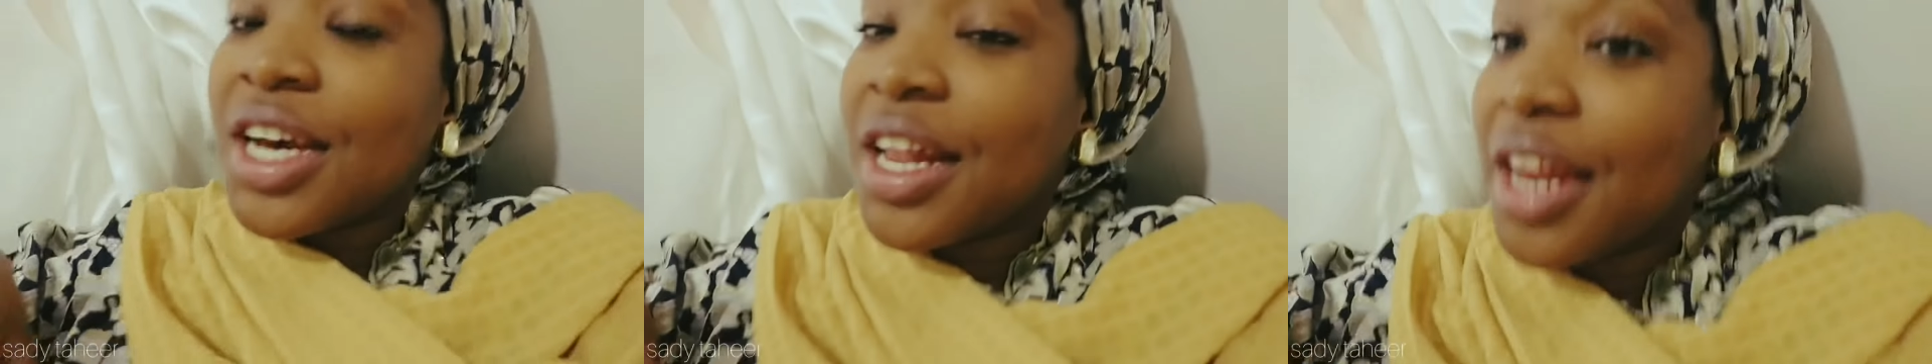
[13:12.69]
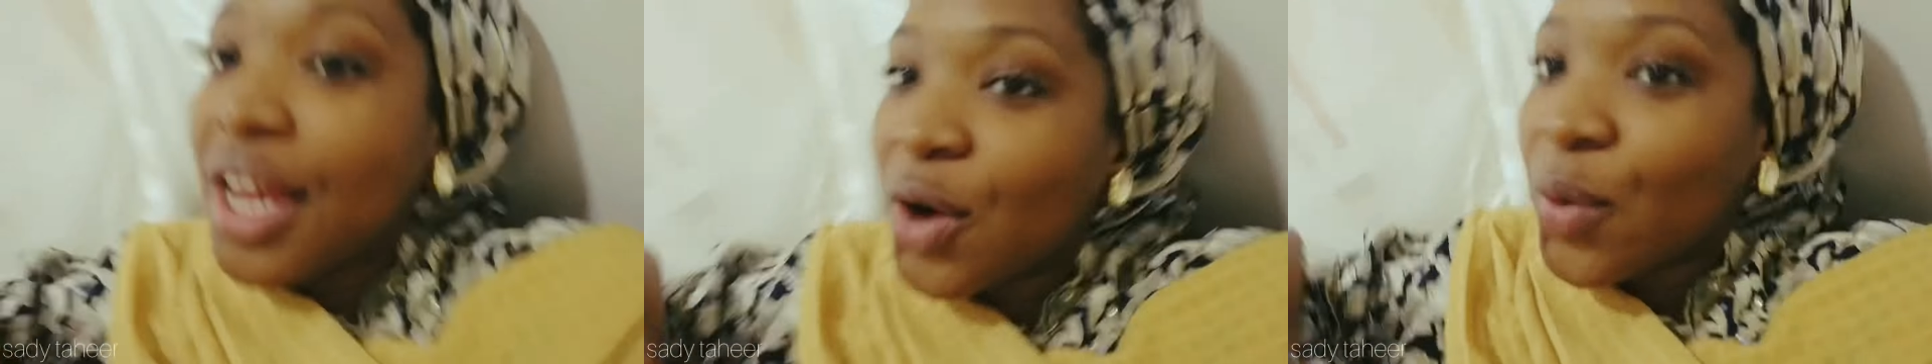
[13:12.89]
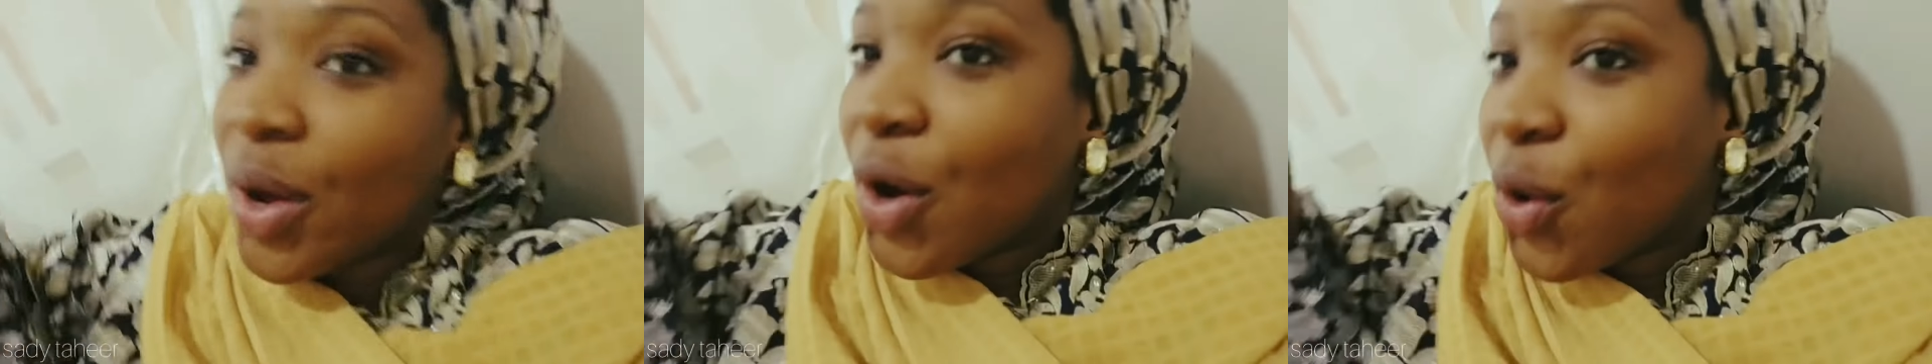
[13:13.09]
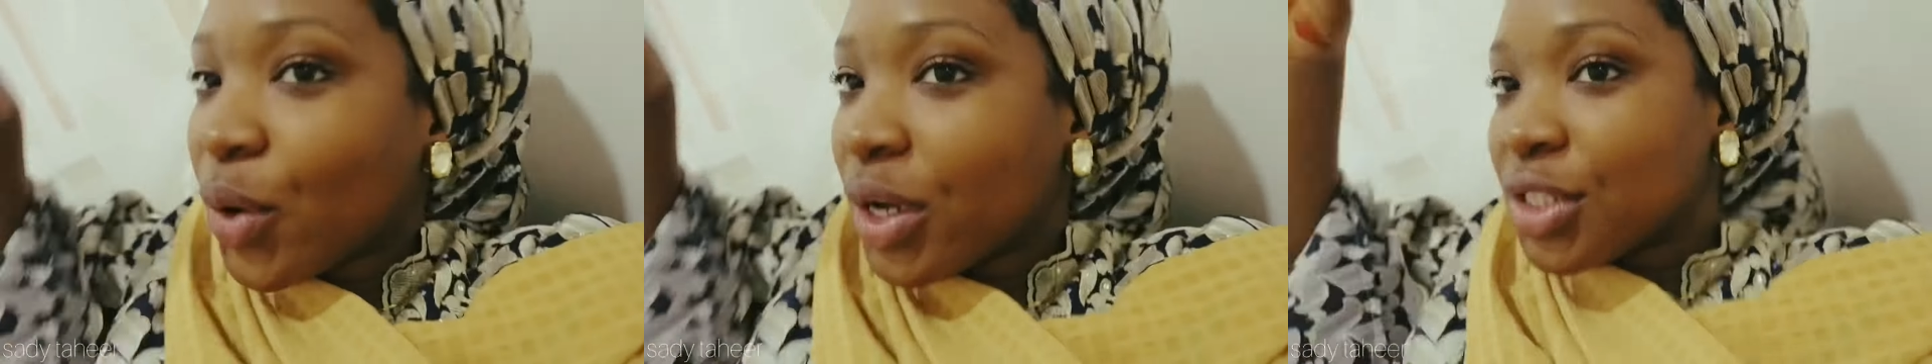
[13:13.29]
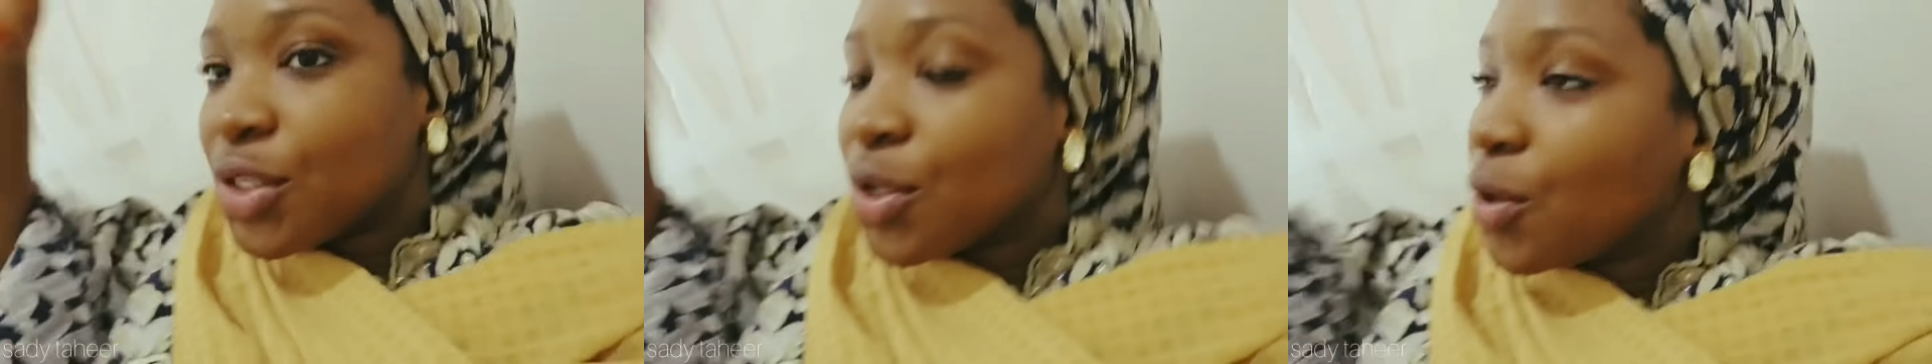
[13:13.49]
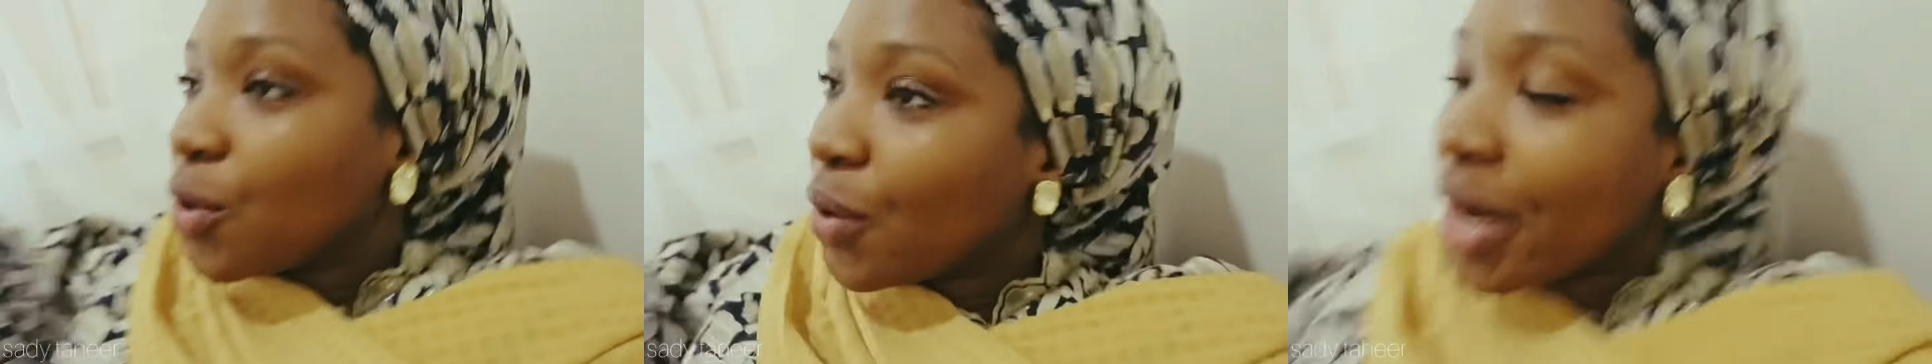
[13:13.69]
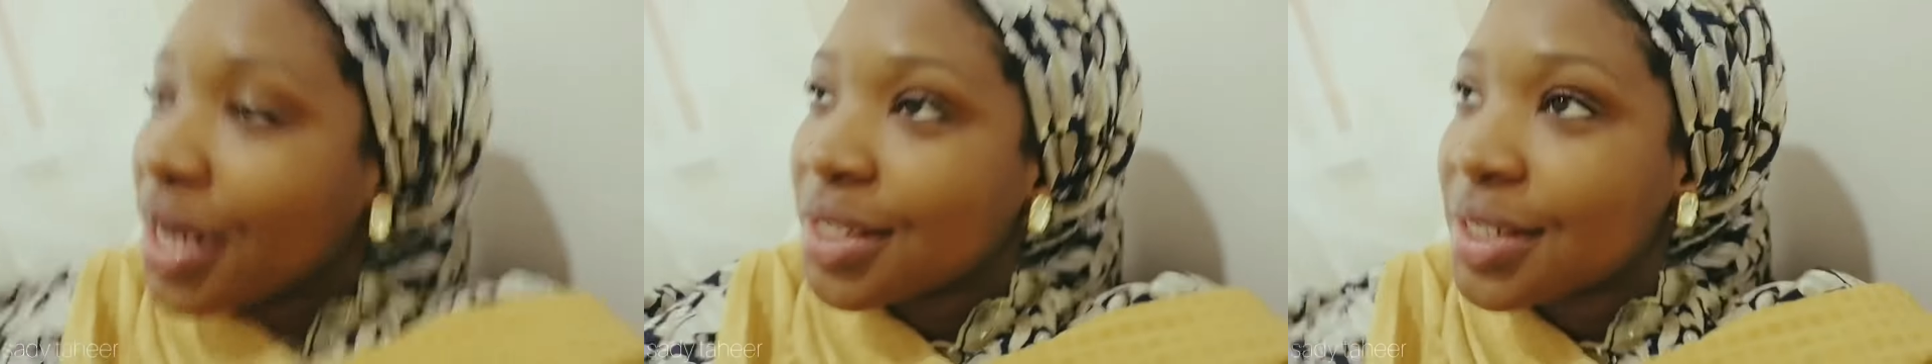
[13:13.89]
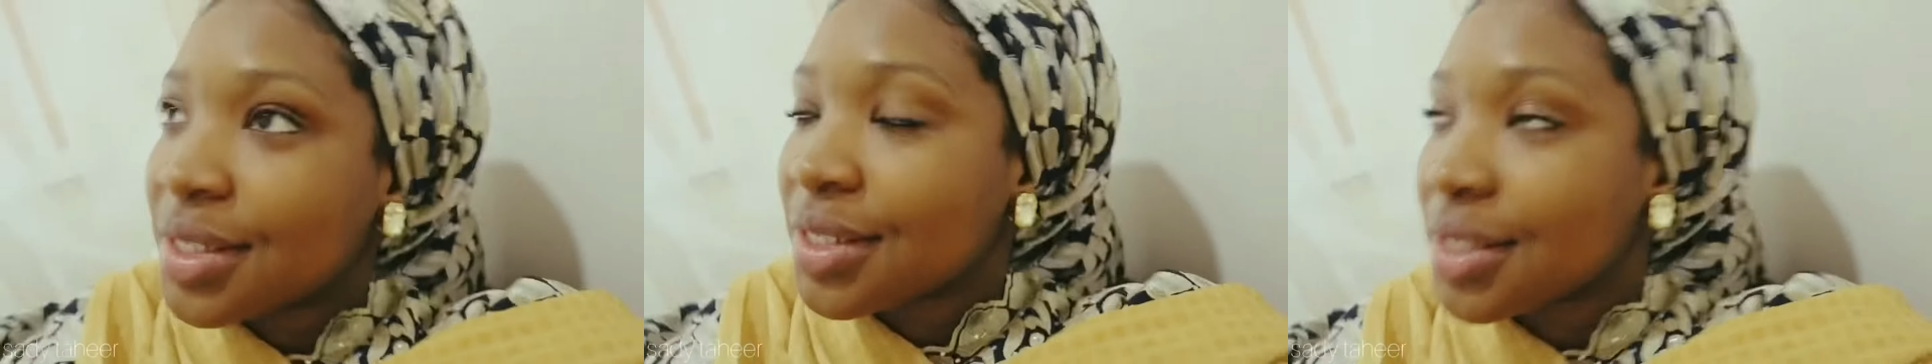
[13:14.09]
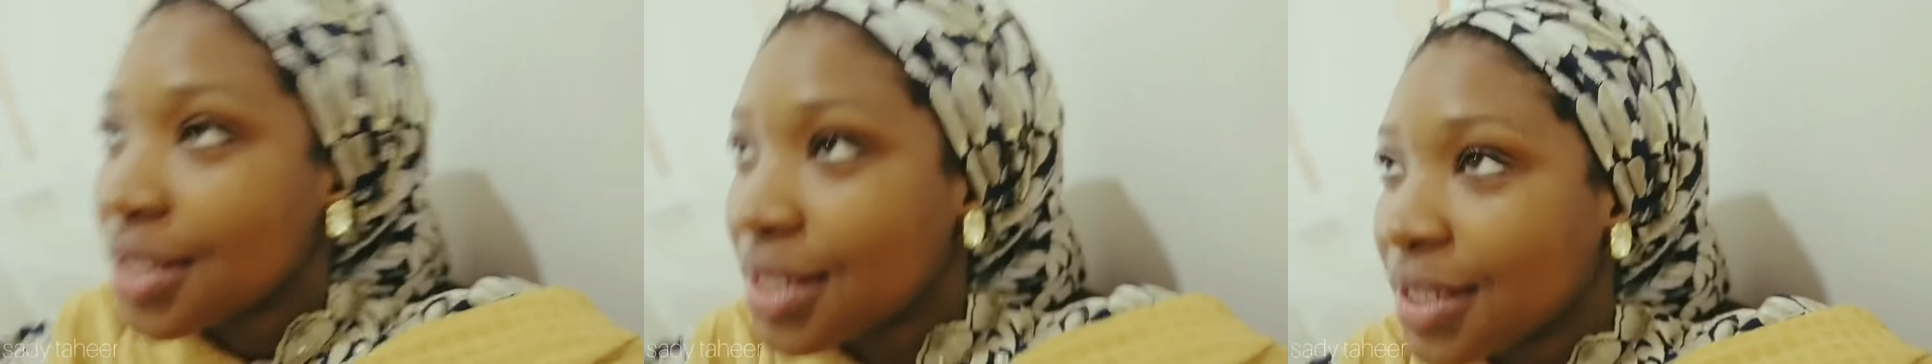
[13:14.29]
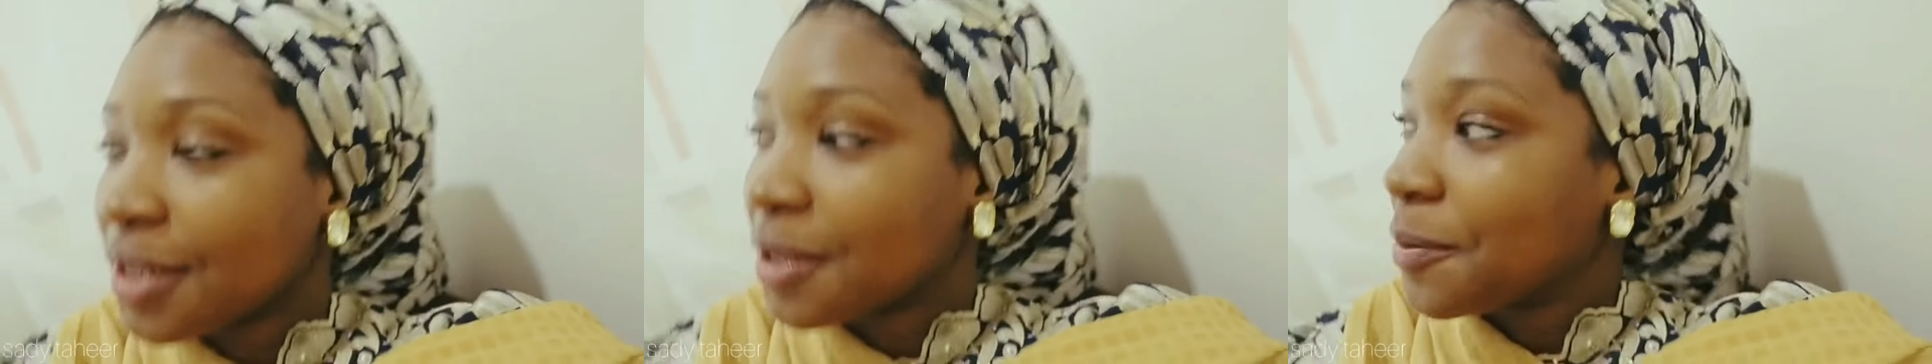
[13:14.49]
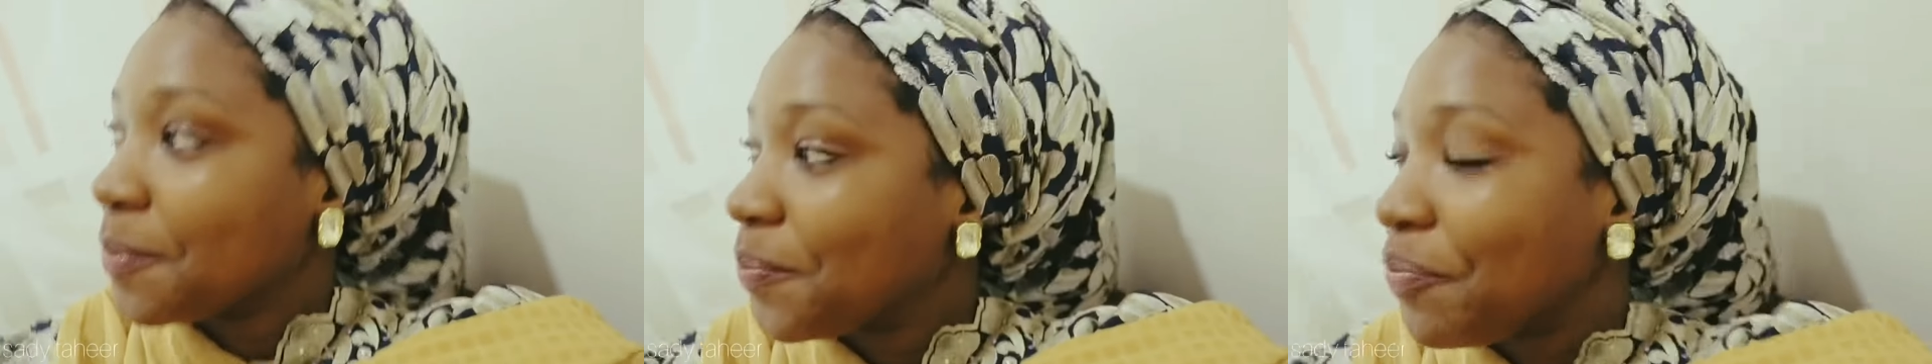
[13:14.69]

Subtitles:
And now we are going to go and see